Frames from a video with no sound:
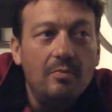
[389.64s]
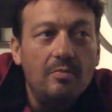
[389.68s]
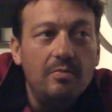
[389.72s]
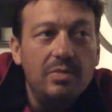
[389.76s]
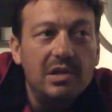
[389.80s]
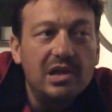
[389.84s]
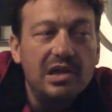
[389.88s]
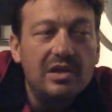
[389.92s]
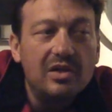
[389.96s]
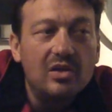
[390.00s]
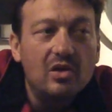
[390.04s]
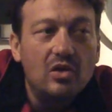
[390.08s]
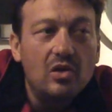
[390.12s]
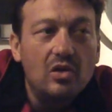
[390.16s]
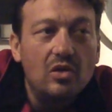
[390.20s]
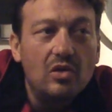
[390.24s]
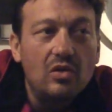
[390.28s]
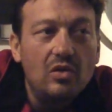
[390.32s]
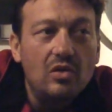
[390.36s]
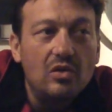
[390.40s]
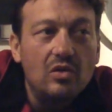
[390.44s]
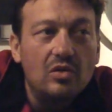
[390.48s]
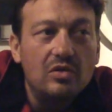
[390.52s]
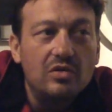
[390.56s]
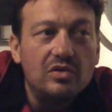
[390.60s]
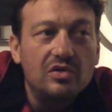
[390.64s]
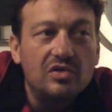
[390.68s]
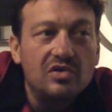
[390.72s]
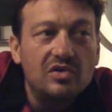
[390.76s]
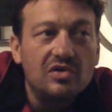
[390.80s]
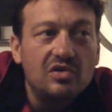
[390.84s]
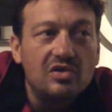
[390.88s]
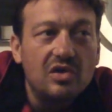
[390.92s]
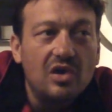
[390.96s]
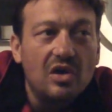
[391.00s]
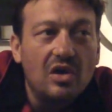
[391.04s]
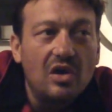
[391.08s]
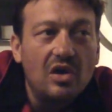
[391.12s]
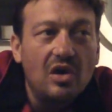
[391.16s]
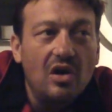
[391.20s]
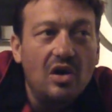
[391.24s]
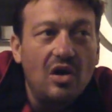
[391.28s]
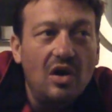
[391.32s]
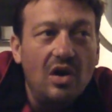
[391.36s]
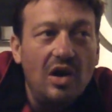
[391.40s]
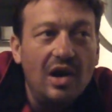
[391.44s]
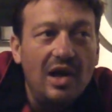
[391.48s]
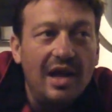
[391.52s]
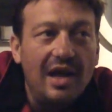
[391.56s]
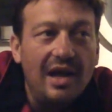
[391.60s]
Because
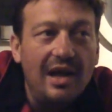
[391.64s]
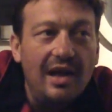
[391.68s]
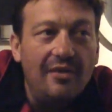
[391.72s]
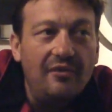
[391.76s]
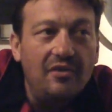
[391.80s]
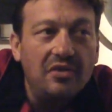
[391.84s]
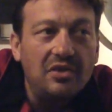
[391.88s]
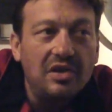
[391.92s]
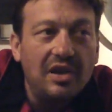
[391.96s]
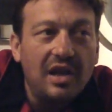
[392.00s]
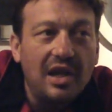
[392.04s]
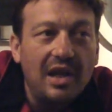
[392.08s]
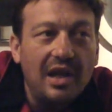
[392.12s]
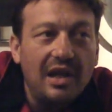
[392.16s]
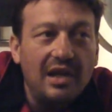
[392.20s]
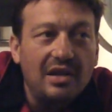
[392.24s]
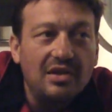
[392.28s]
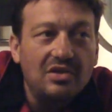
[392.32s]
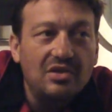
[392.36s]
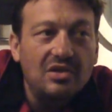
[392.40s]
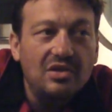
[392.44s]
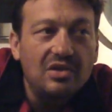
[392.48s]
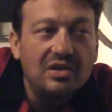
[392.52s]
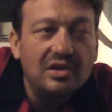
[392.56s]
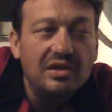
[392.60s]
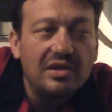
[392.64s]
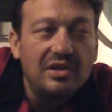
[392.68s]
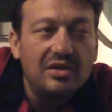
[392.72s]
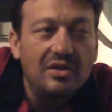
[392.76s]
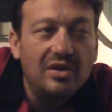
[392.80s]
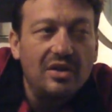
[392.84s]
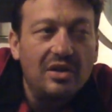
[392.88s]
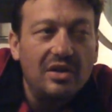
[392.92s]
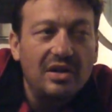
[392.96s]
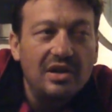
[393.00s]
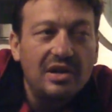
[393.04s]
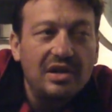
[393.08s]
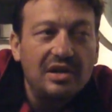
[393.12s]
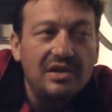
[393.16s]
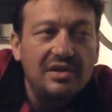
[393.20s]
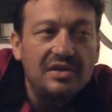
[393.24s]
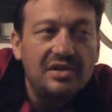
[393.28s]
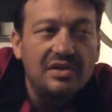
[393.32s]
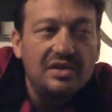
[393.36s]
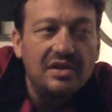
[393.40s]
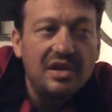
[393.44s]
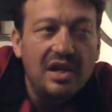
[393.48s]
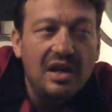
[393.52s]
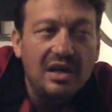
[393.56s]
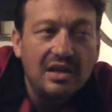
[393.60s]
I haven't actually got any
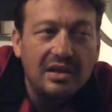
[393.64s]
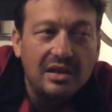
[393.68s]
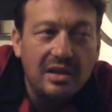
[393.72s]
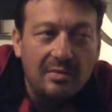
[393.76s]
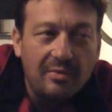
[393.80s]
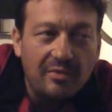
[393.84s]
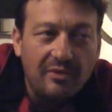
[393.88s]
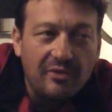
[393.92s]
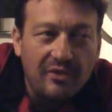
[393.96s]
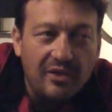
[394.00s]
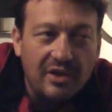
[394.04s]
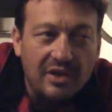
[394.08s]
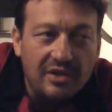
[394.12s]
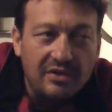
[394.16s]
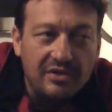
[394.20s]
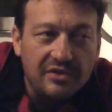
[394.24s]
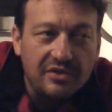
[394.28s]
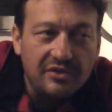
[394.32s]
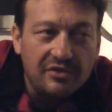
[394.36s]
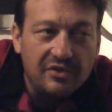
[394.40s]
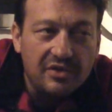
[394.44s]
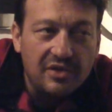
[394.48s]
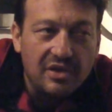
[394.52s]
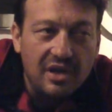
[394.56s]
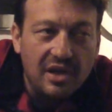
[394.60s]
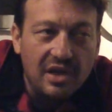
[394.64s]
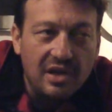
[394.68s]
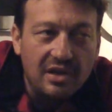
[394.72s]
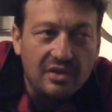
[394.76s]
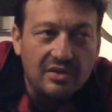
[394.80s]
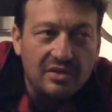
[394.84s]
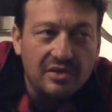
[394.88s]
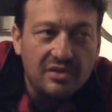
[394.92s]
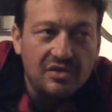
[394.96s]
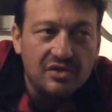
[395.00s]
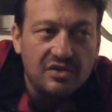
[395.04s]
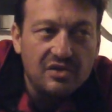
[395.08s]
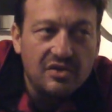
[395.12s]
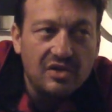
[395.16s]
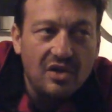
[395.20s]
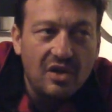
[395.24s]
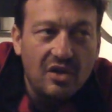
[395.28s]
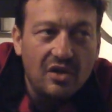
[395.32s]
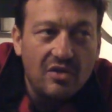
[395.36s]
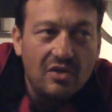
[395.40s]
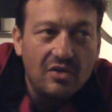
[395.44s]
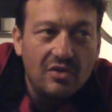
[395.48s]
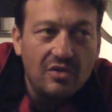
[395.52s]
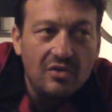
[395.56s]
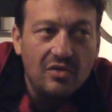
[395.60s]
startup funds for that.
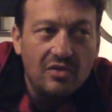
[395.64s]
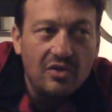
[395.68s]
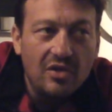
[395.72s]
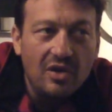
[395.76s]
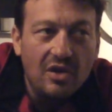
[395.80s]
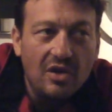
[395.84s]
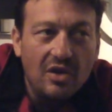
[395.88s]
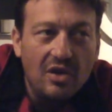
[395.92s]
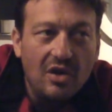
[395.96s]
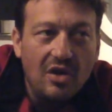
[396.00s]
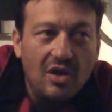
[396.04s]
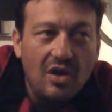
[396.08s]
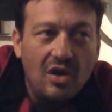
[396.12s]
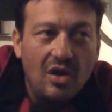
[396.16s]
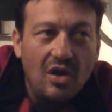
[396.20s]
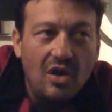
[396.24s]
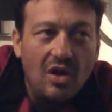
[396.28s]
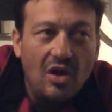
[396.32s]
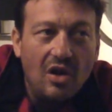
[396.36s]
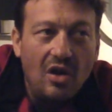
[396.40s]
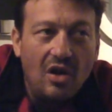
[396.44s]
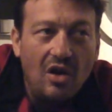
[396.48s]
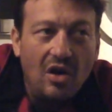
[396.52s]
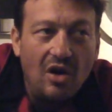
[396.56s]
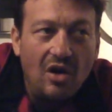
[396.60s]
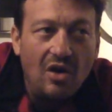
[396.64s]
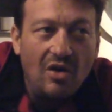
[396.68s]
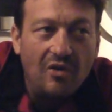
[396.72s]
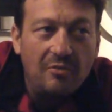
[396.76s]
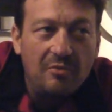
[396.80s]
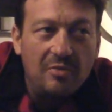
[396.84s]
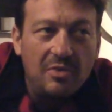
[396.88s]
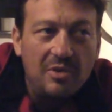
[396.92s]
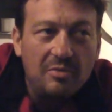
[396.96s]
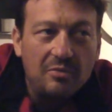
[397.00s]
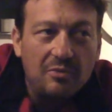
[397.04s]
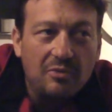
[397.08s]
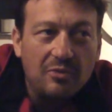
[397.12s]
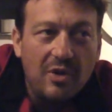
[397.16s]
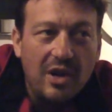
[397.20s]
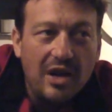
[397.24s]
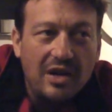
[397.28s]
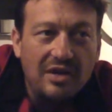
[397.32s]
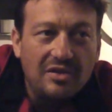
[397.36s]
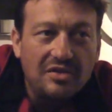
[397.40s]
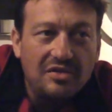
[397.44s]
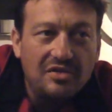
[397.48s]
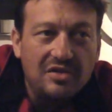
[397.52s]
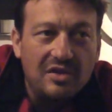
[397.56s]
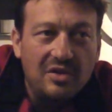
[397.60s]
So I've been
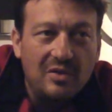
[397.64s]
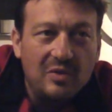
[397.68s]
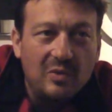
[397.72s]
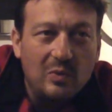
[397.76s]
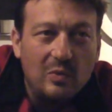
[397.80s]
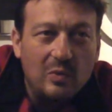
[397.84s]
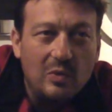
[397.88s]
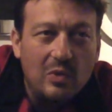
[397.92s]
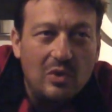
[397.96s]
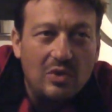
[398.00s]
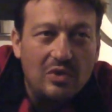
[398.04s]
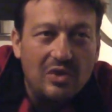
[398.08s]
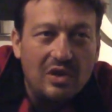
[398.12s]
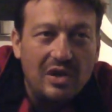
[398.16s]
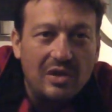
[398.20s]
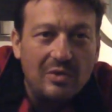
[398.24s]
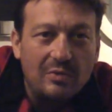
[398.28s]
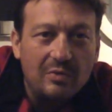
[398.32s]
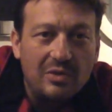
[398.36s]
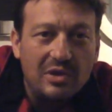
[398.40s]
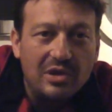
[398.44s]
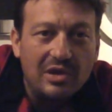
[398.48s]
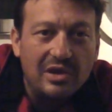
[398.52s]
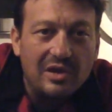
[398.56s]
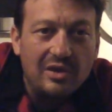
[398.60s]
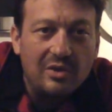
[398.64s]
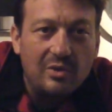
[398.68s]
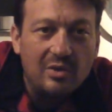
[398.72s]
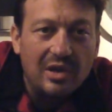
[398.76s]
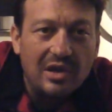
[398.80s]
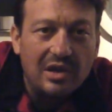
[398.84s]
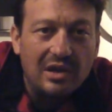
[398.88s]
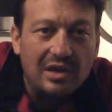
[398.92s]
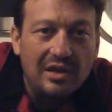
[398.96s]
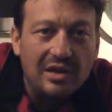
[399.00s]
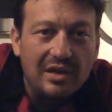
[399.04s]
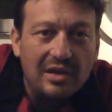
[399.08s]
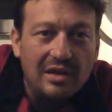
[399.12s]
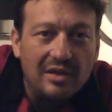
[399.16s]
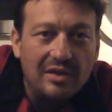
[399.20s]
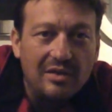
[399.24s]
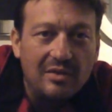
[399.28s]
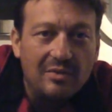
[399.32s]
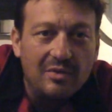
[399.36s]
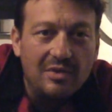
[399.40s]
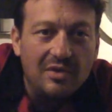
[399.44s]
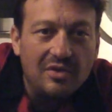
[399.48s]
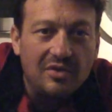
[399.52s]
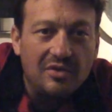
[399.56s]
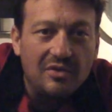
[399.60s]
practicing walking really quickly
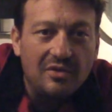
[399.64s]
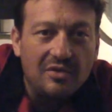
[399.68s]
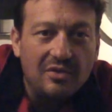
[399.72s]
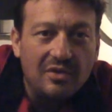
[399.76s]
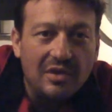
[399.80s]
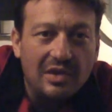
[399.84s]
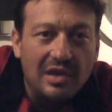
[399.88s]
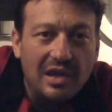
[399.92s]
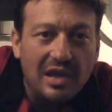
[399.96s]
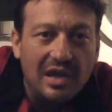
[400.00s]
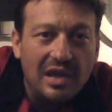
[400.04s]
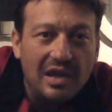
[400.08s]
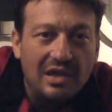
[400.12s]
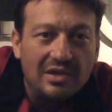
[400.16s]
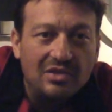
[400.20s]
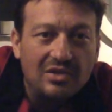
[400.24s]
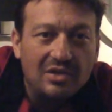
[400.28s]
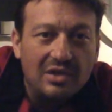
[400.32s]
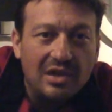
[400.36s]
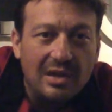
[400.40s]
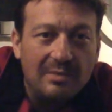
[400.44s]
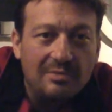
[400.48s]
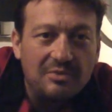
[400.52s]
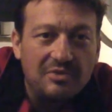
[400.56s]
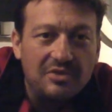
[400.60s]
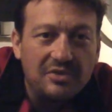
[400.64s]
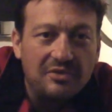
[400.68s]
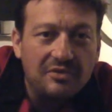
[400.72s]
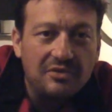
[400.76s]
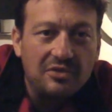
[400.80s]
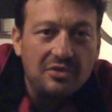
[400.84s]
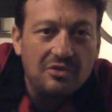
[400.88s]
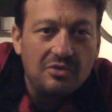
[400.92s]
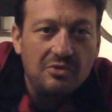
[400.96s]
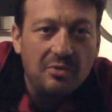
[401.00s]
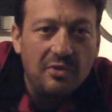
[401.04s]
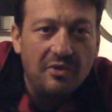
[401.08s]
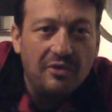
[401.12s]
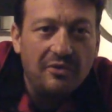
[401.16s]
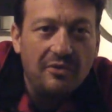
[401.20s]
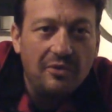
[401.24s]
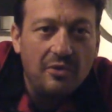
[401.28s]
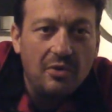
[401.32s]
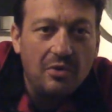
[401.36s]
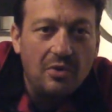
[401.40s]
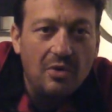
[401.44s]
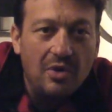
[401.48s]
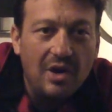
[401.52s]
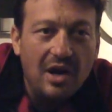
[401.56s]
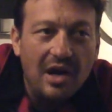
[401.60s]
with large lumps of
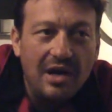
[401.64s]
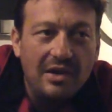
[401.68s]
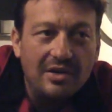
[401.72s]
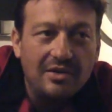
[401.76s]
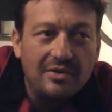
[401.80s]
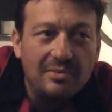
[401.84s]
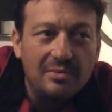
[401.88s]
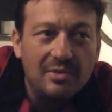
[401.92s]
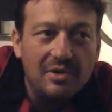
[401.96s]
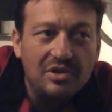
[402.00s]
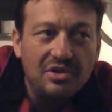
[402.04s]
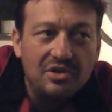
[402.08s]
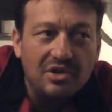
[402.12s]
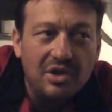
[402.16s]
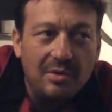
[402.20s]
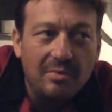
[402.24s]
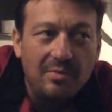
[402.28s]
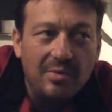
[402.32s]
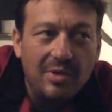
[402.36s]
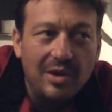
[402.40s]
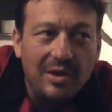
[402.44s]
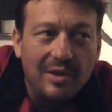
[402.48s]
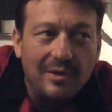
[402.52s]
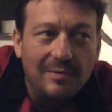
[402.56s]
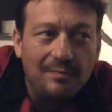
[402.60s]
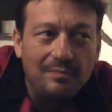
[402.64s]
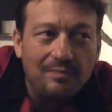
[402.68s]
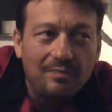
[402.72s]
2x4 under my jumper.